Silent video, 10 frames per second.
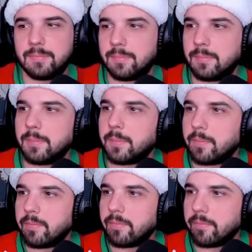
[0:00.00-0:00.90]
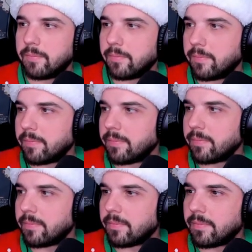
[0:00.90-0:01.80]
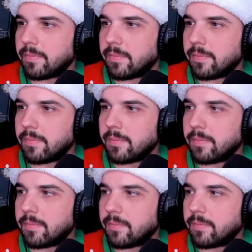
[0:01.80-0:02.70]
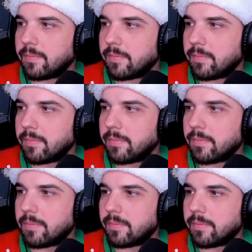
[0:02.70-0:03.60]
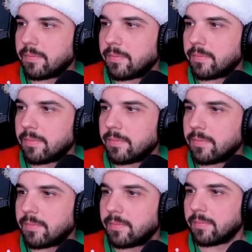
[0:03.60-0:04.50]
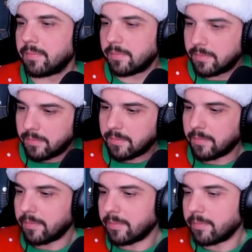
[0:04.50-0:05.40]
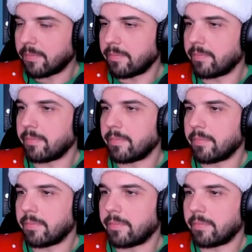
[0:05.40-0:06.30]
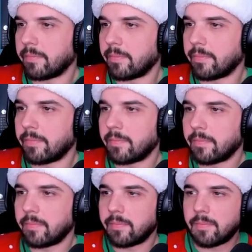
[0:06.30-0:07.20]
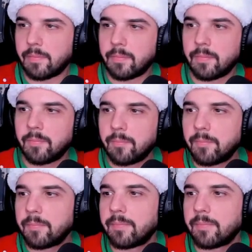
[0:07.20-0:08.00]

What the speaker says: (silent)